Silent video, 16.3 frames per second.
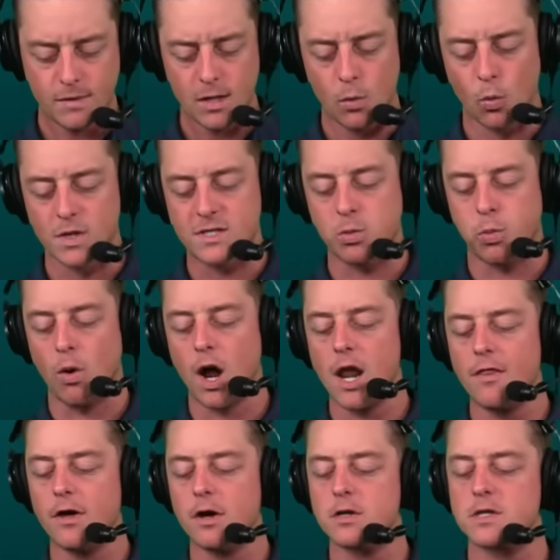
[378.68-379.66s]
was one
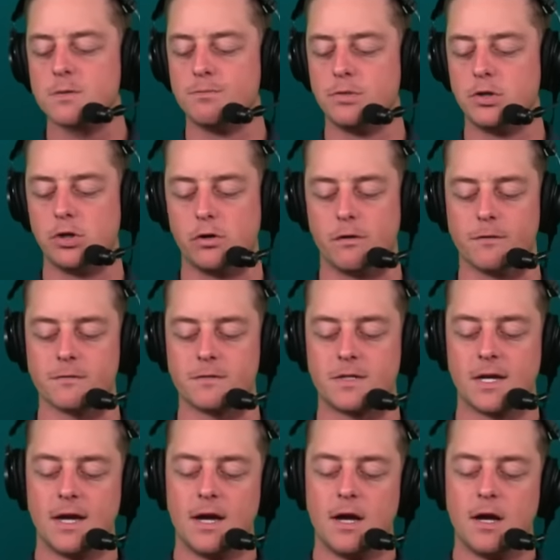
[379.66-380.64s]
of those
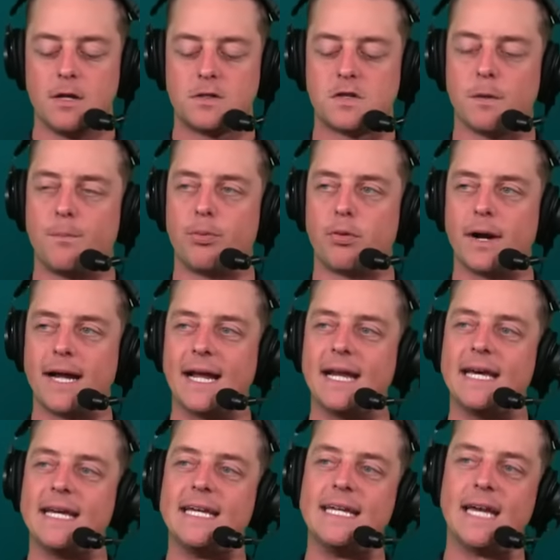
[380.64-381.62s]
moves to bring in
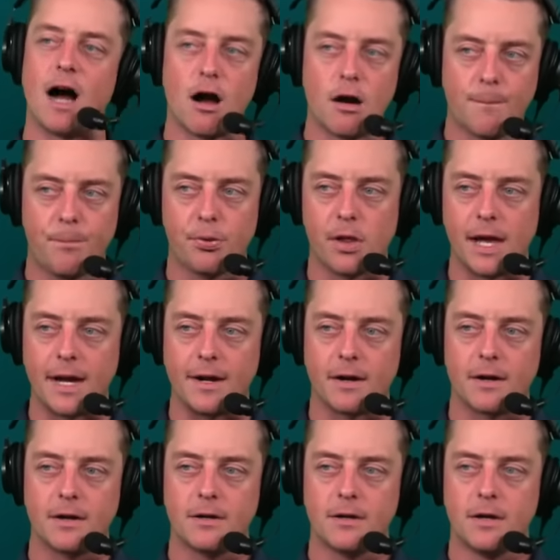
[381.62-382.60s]
a young
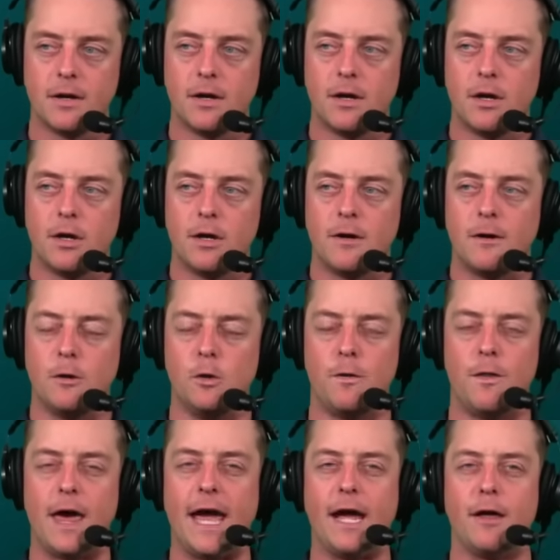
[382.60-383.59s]
player who
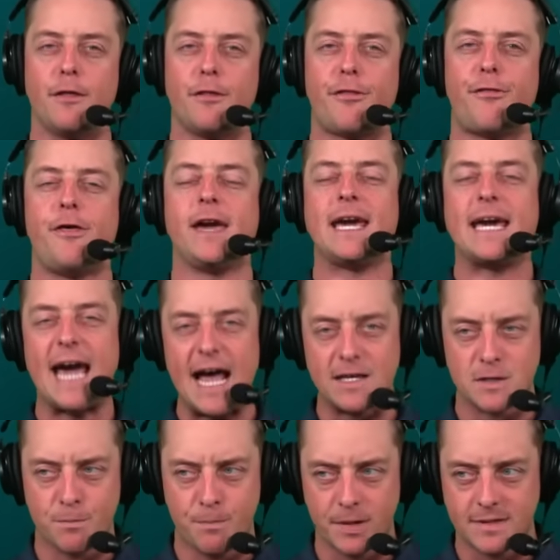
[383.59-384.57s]
they think
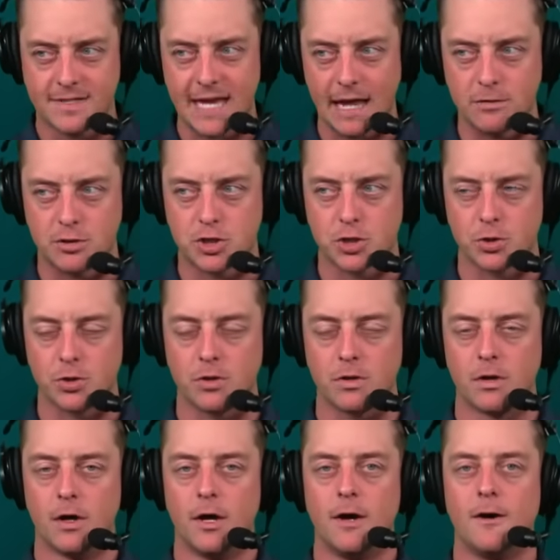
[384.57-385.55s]
has
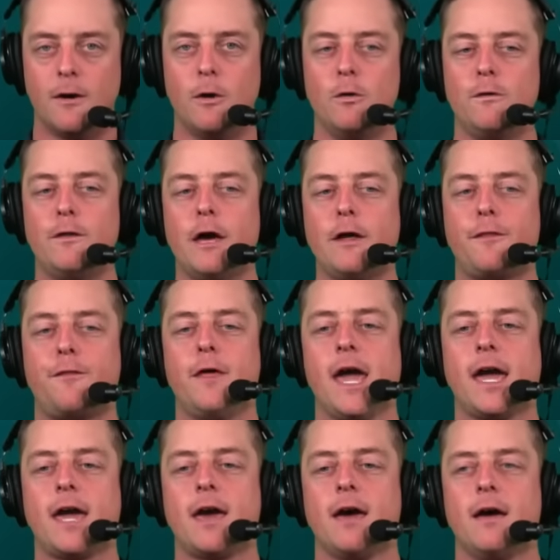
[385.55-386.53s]
potential, who they
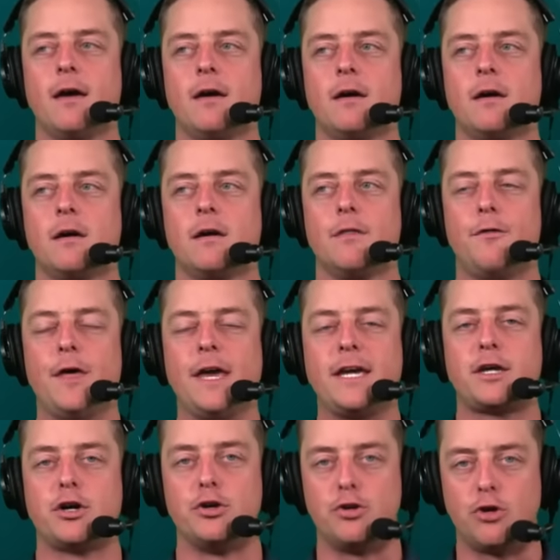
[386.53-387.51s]
think they
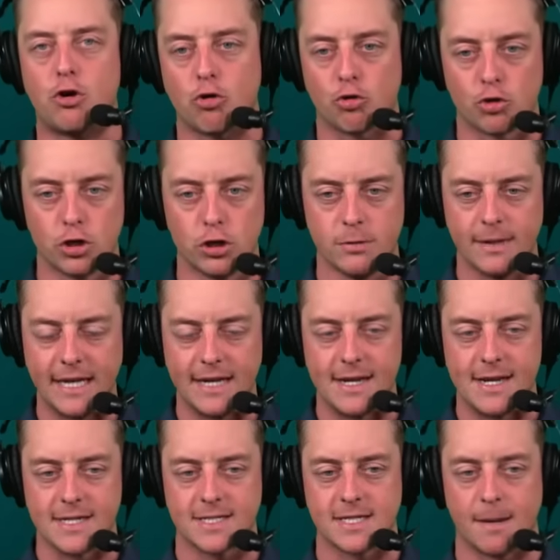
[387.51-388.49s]
could groom
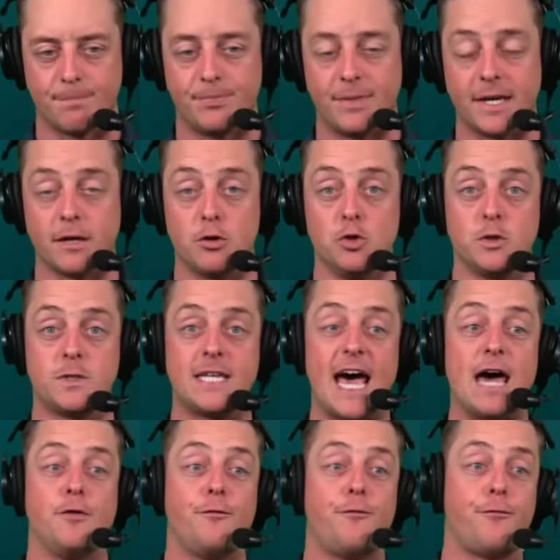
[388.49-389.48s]
into something, who's
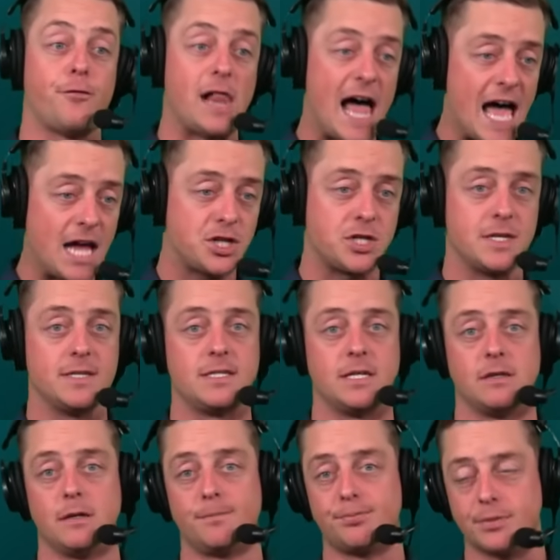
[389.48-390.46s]
had flashes
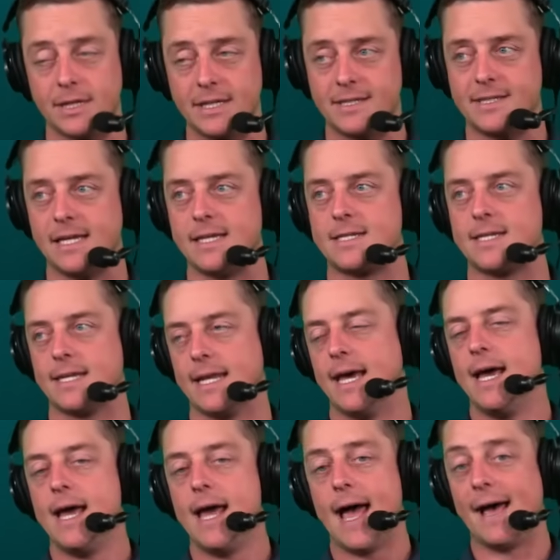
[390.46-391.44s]
in the preseason
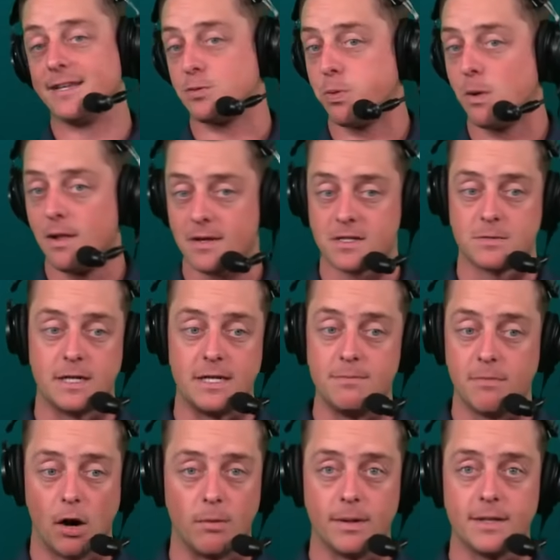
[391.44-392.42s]
as well as in
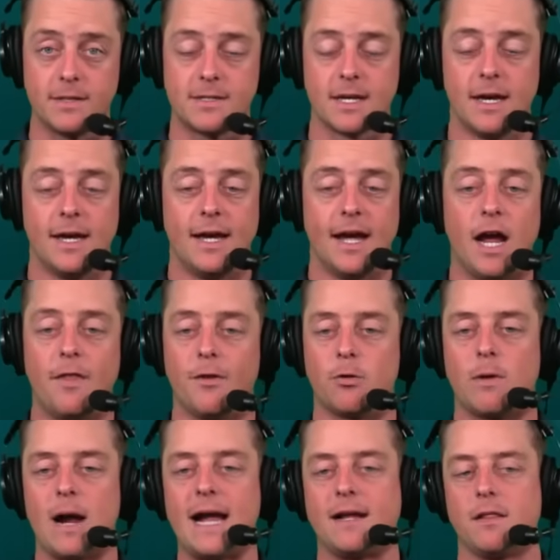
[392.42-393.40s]
moments in the
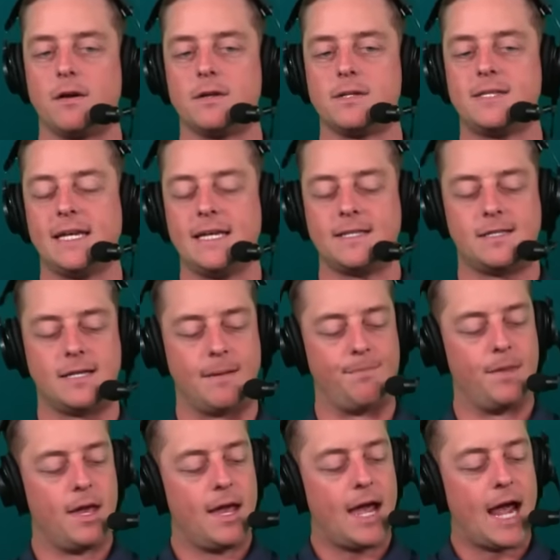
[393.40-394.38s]
regular
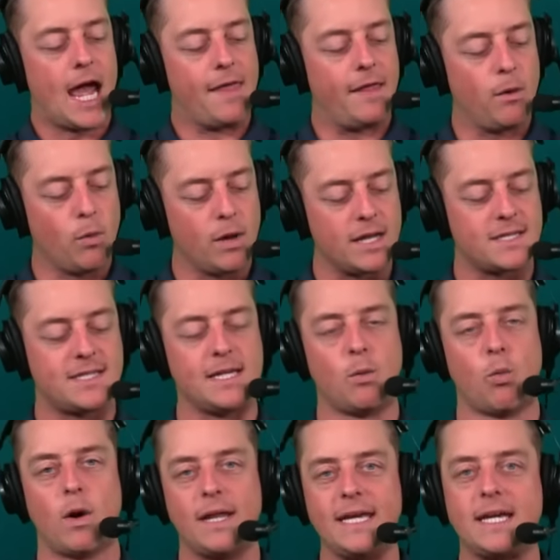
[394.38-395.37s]
season, and they want to see
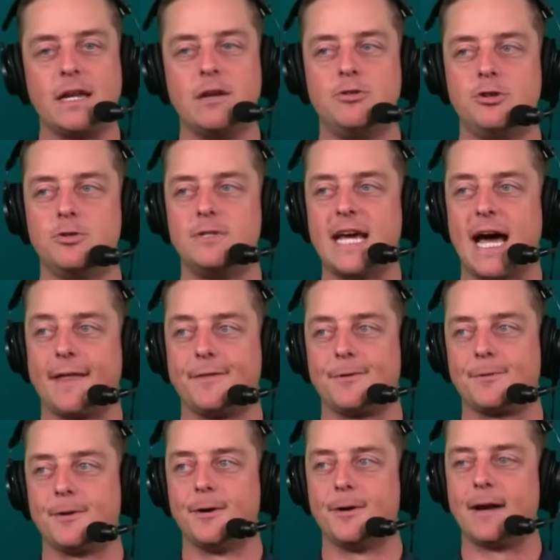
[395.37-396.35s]
what he can do down the
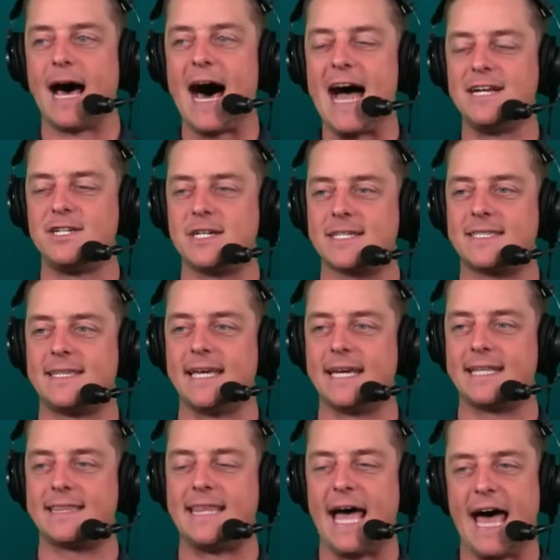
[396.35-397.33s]
road. I just
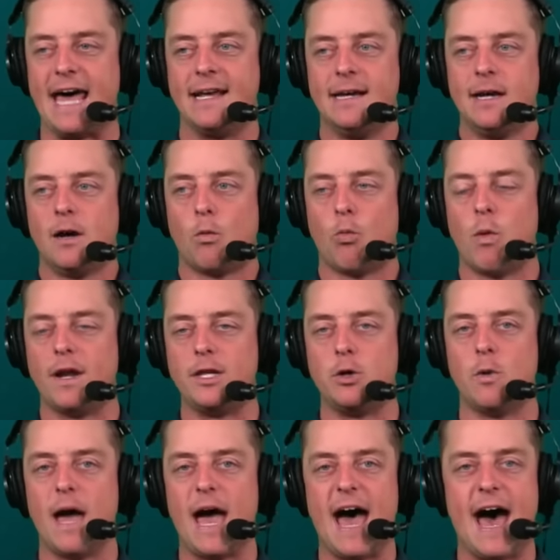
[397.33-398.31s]
think that when
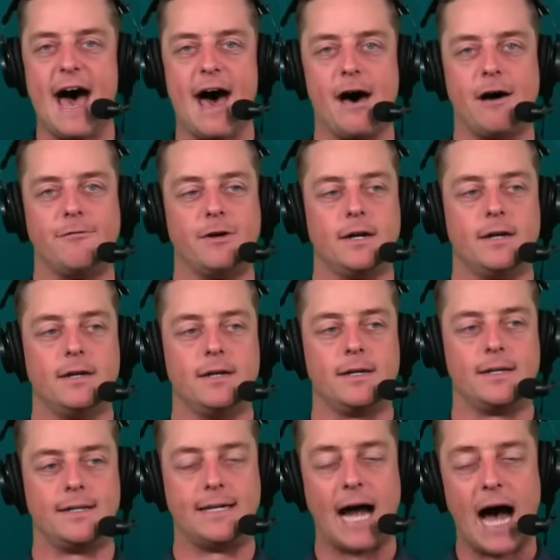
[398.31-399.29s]
you have
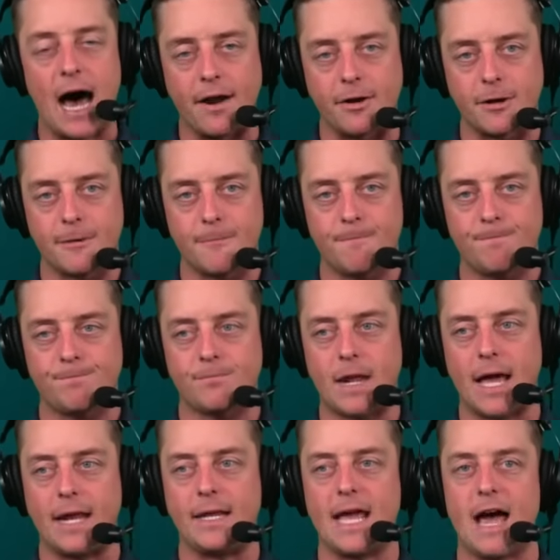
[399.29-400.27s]
Goddard
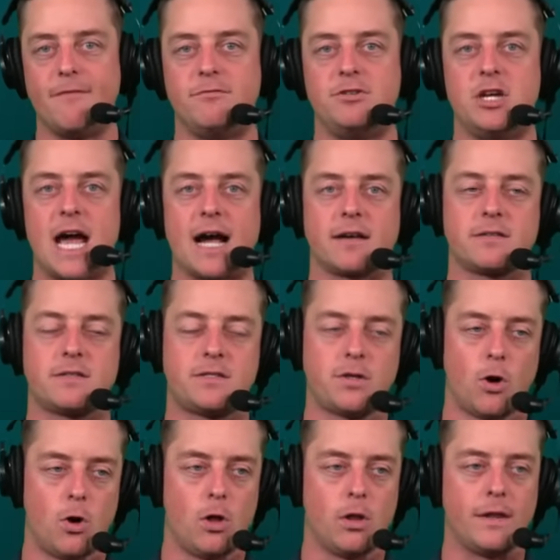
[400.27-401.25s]
and you have Jack
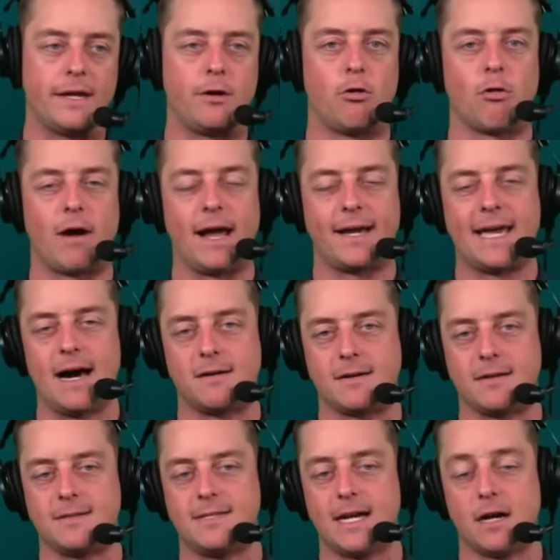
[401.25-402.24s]
Stoll and Grant
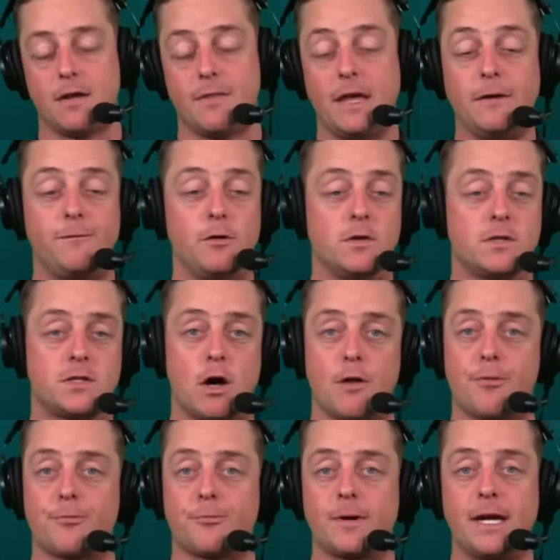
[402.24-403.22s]
Calcaterra, they've used all
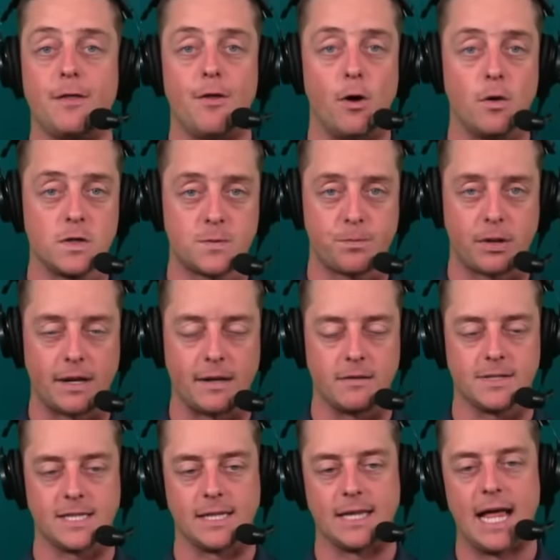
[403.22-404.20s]
three of those
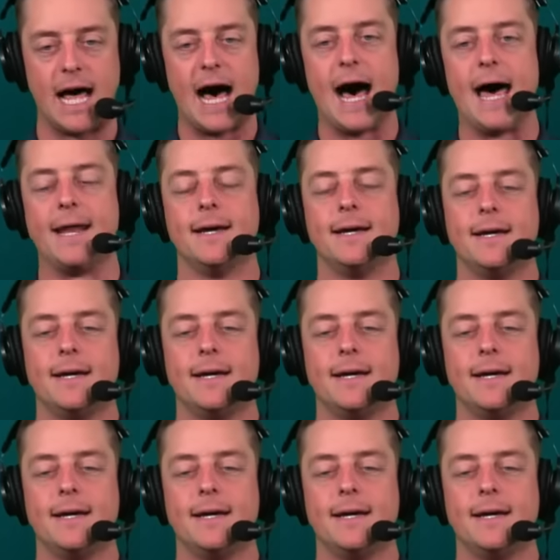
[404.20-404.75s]
players a lot.